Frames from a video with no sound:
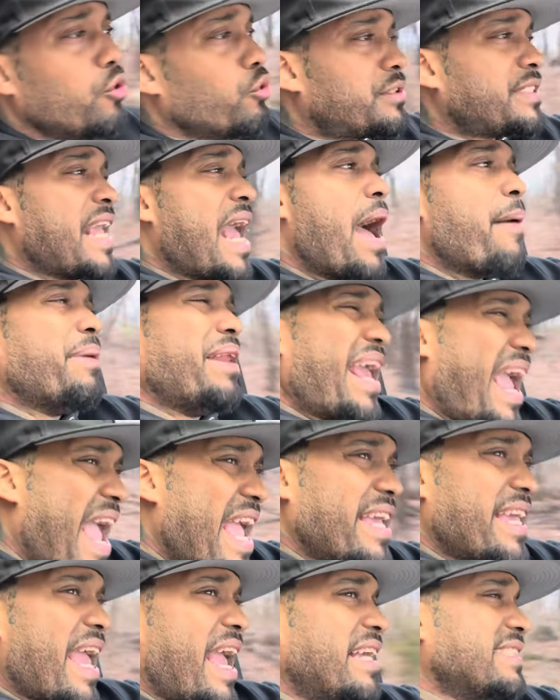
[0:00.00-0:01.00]
You see how many
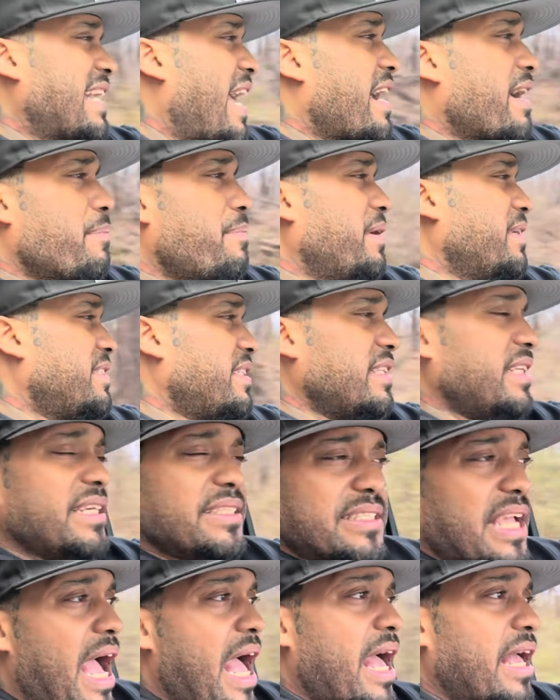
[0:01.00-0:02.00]
AKs I could mention
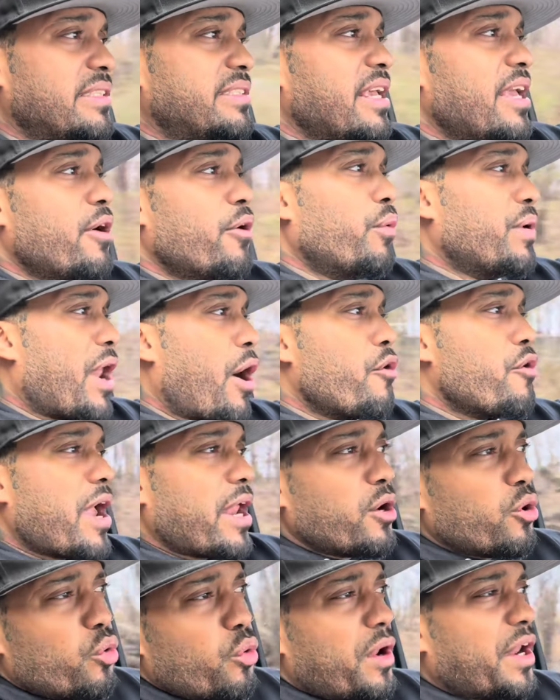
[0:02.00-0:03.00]
these guys when I already
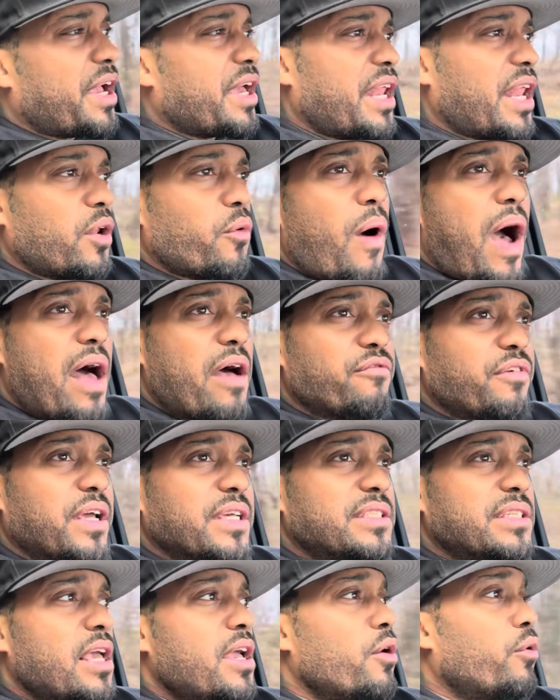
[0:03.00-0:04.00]
know who Canelo
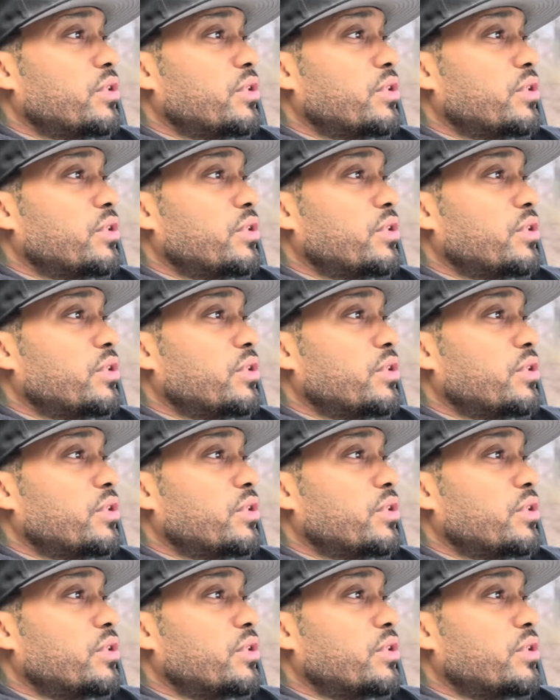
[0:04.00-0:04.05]
Alvarez.